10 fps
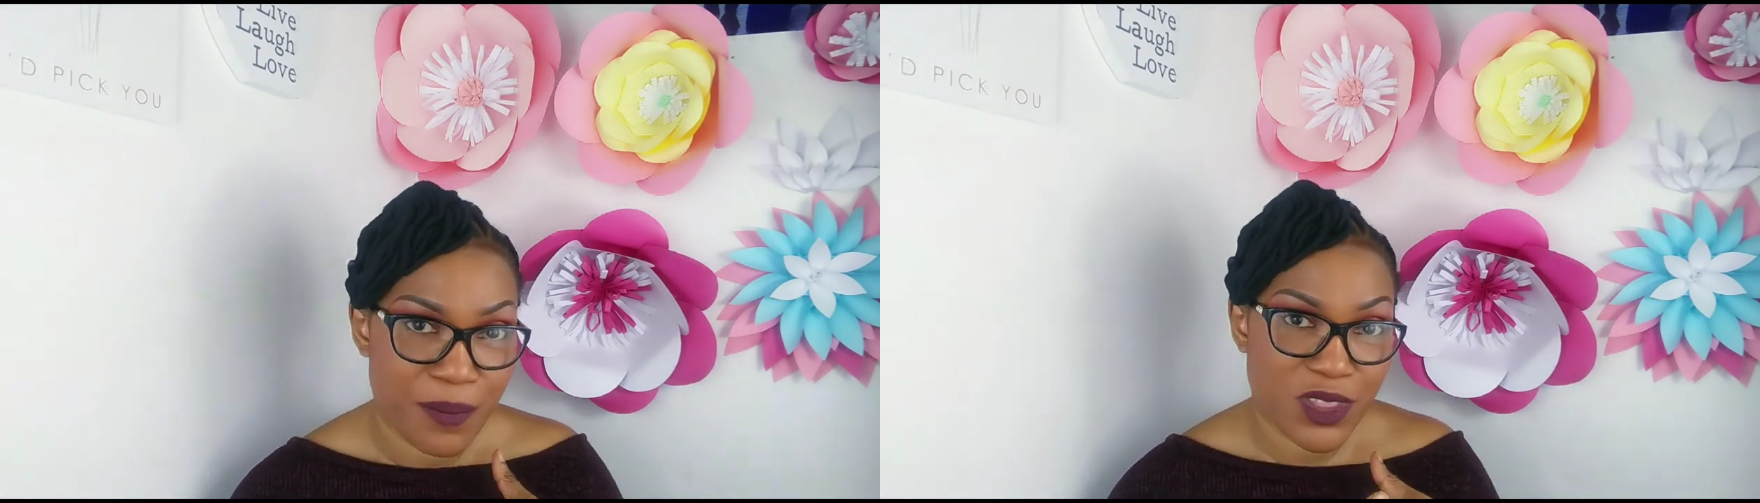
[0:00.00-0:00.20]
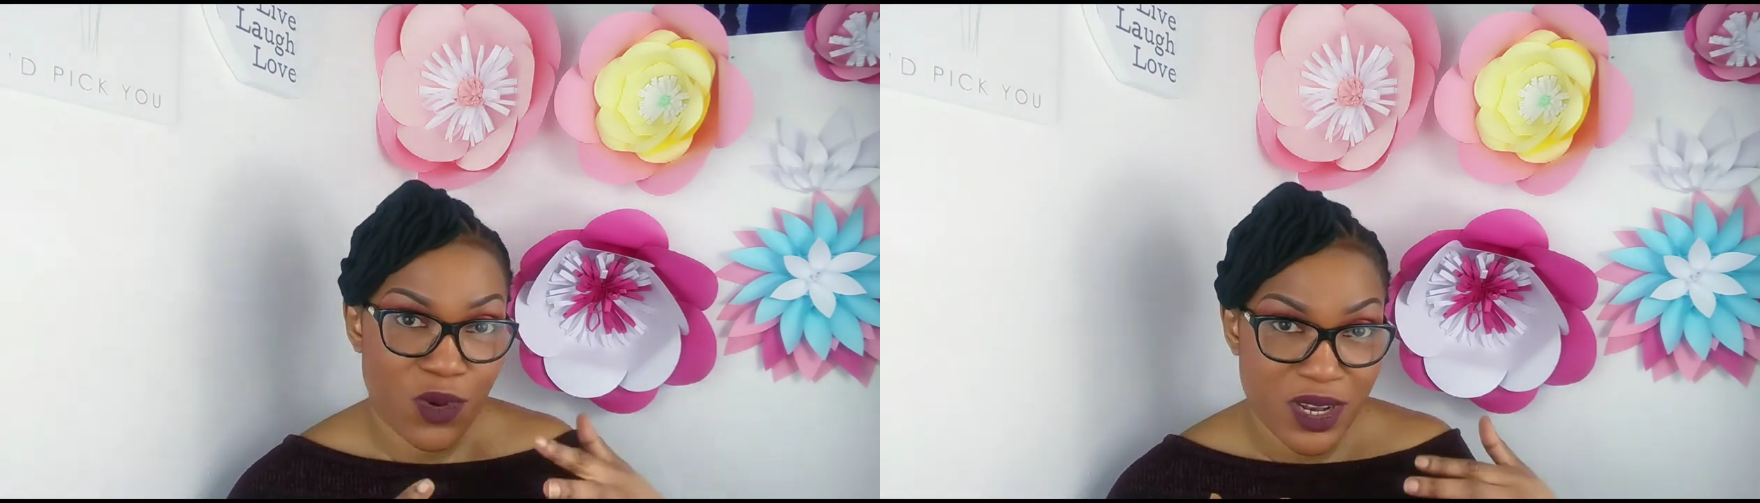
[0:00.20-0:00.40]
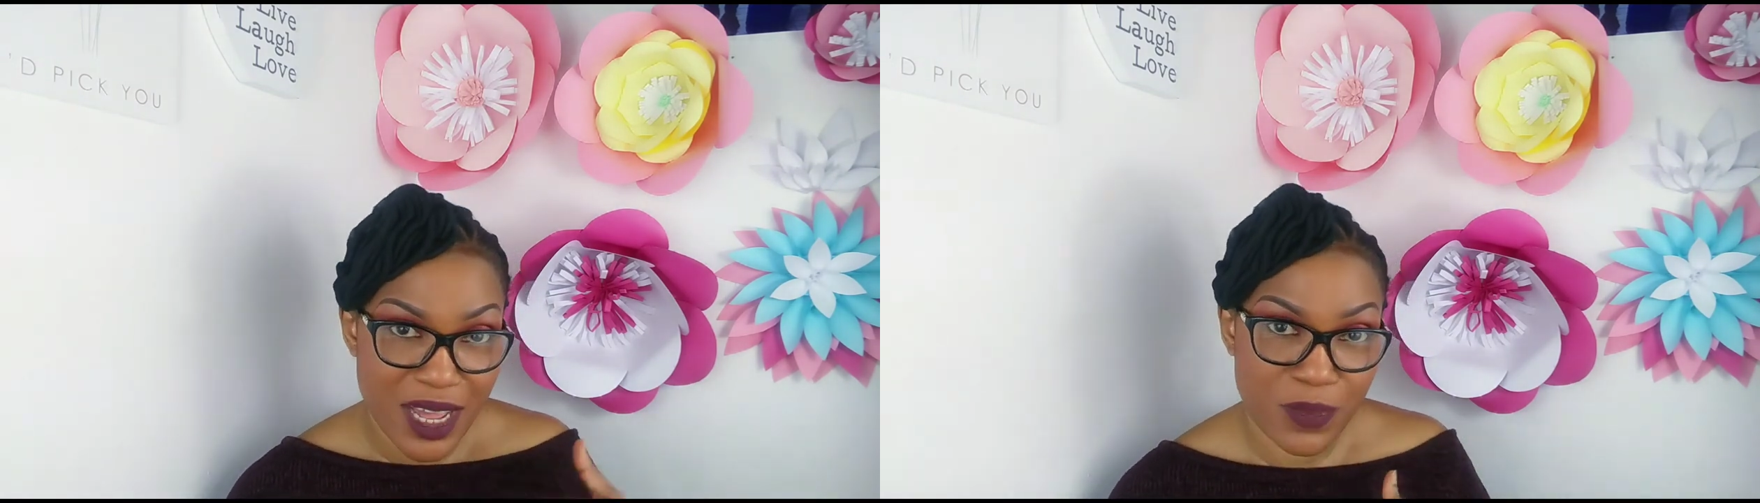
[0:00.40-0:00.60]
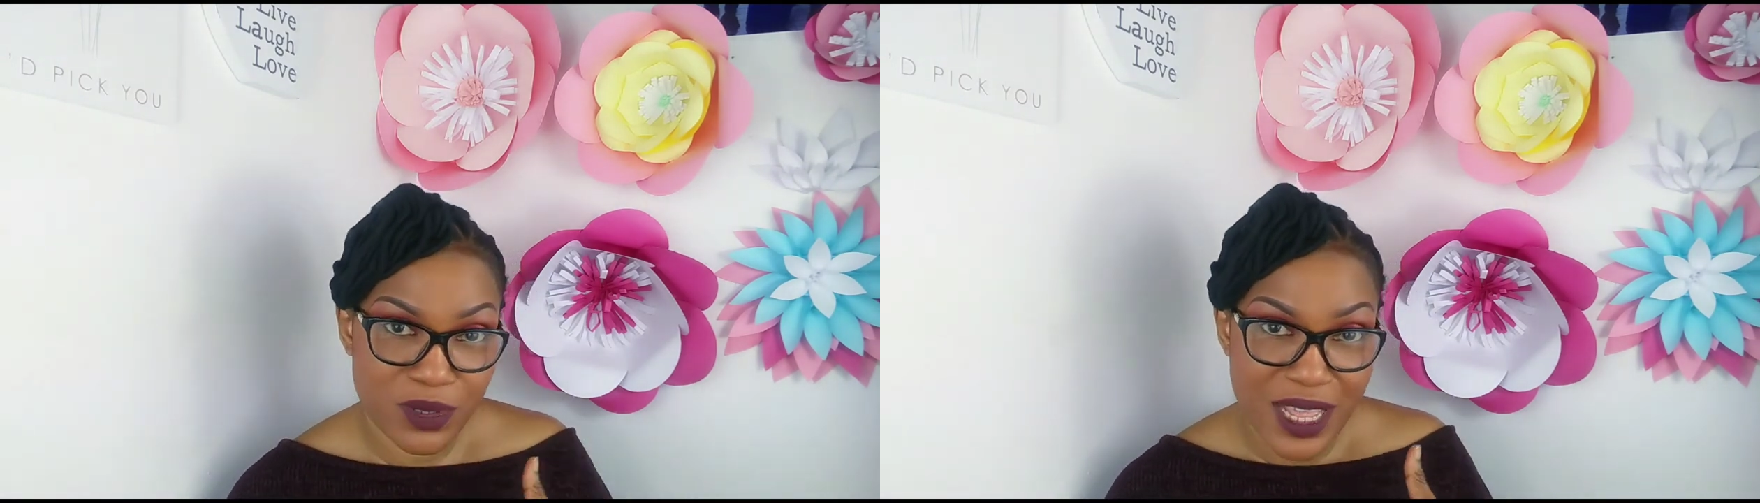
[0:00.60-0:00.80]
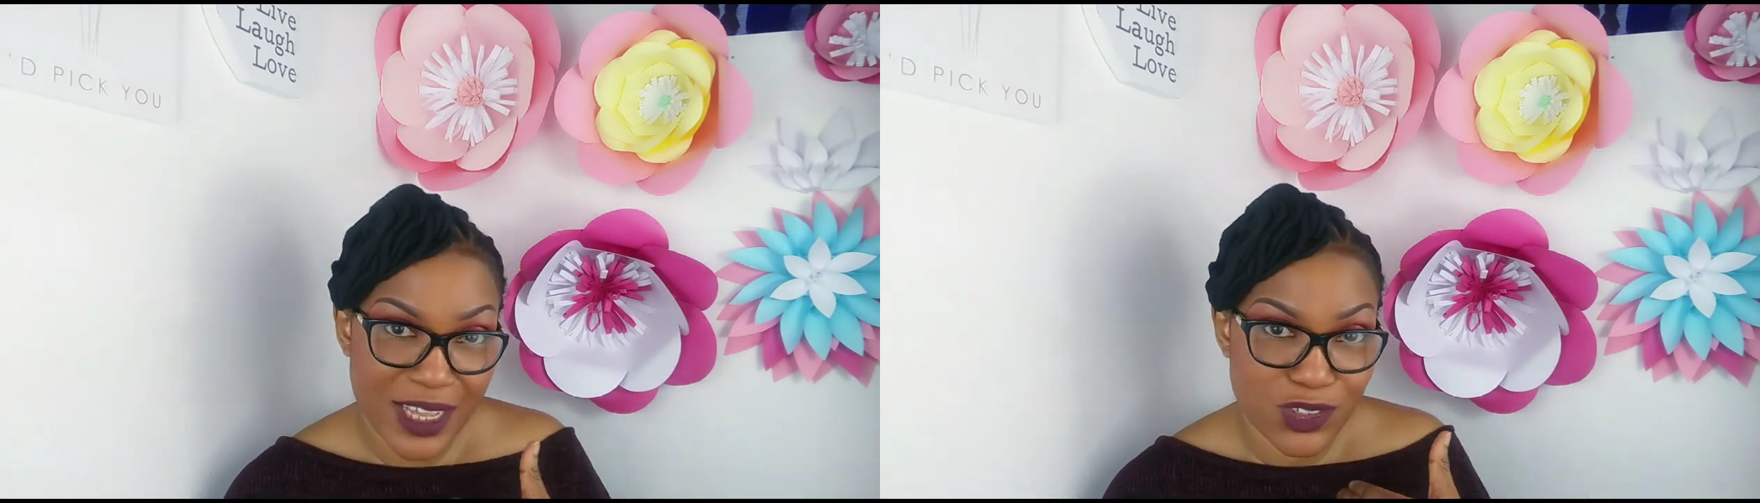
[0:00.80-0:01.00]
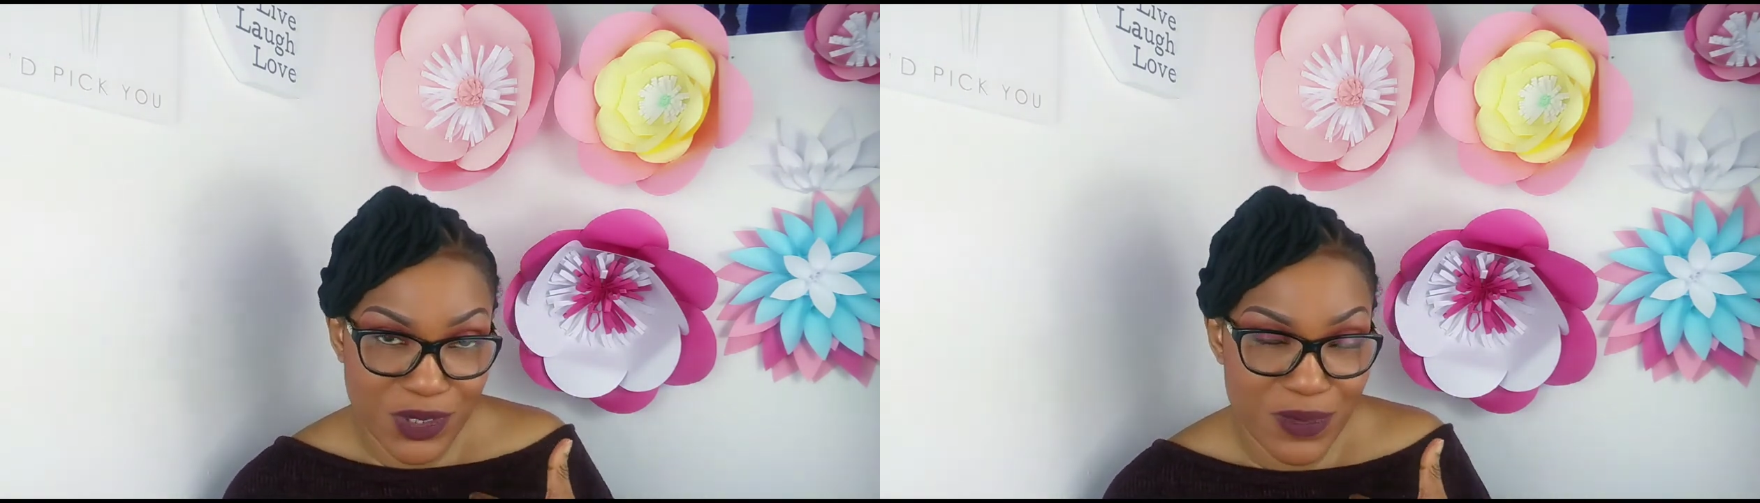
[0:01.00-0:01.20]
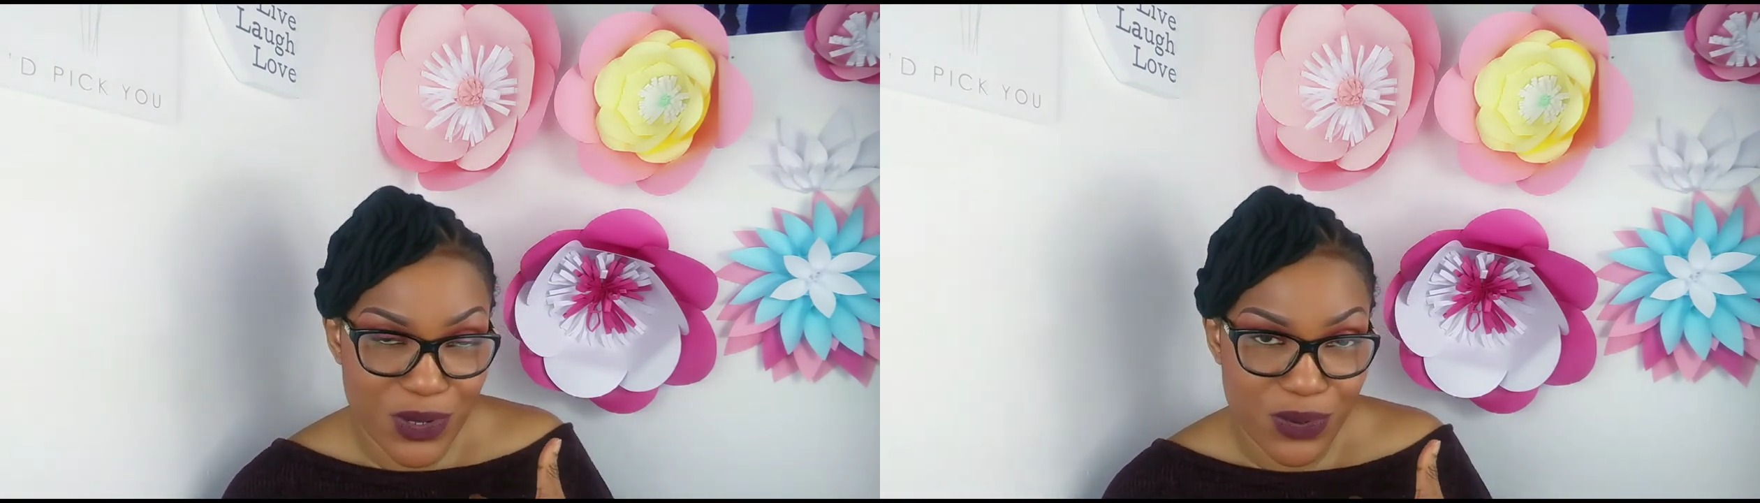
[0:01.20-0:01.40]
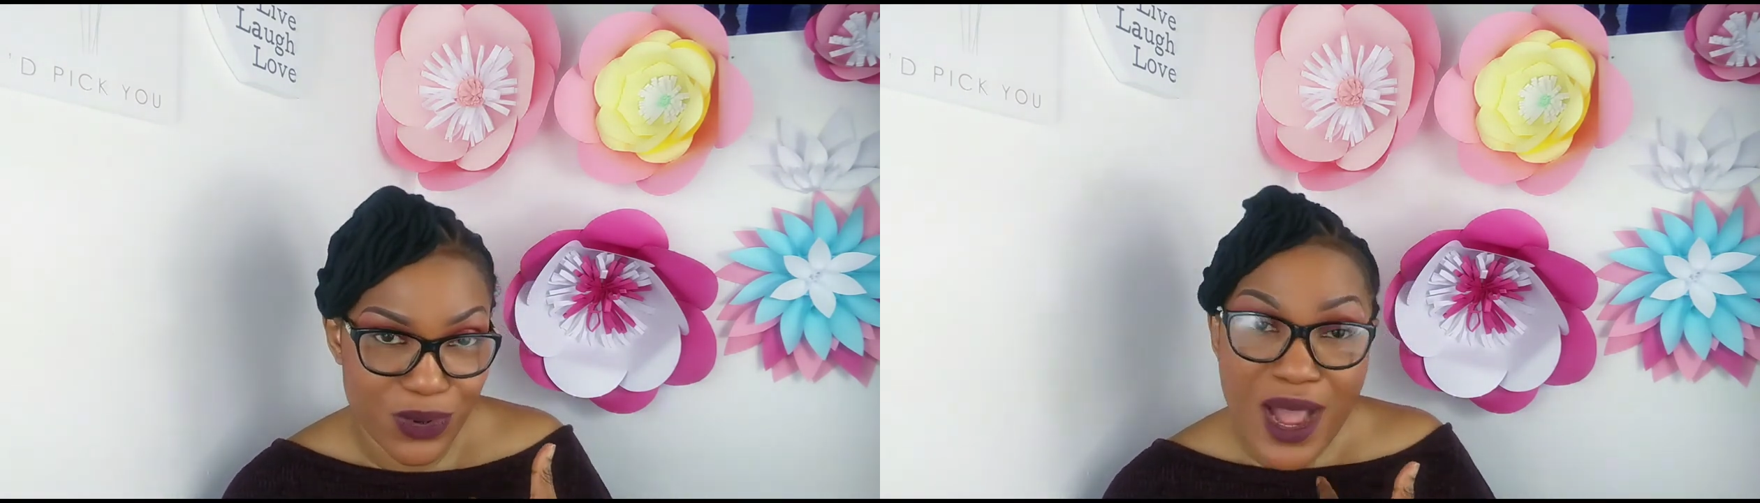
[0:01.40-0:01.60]
I'm the one that put that
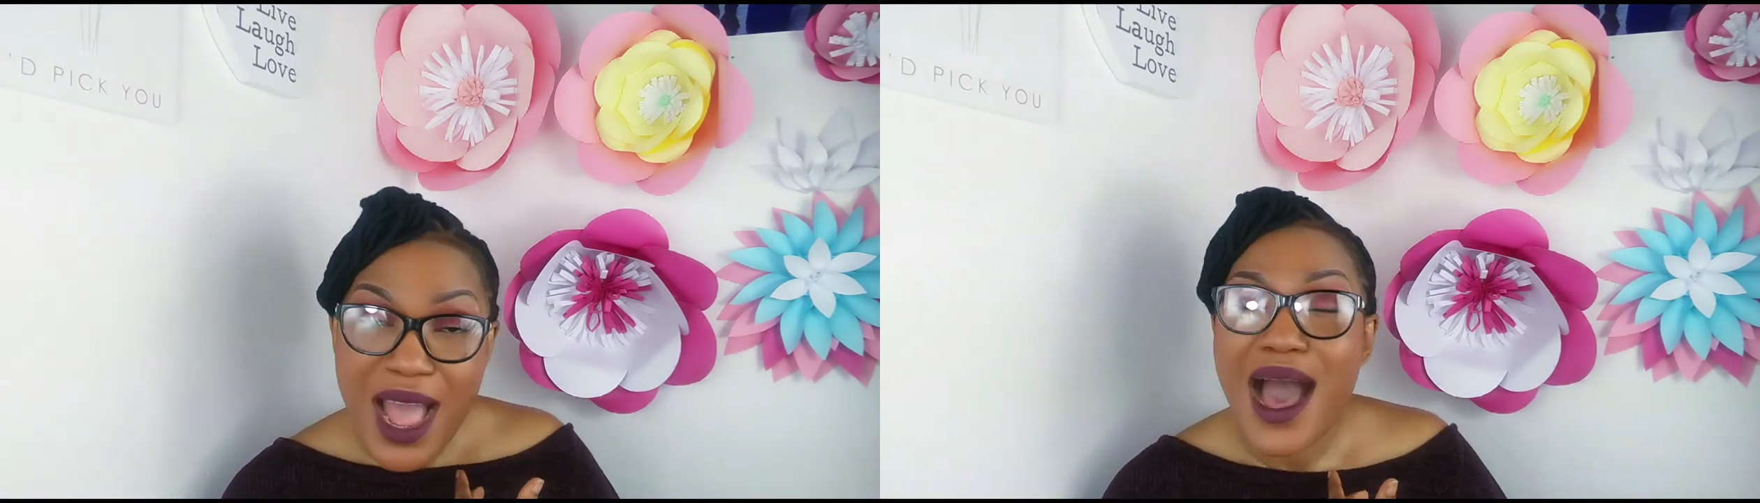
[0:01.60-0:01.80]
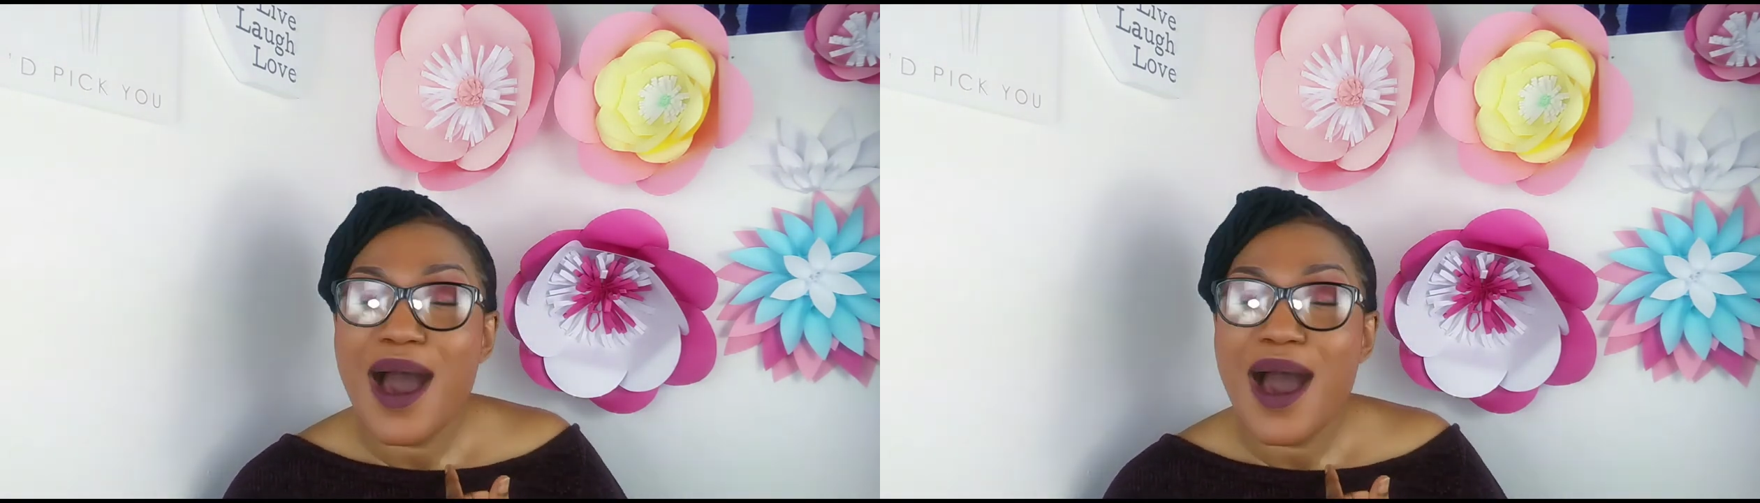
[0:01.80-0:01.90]
extremely.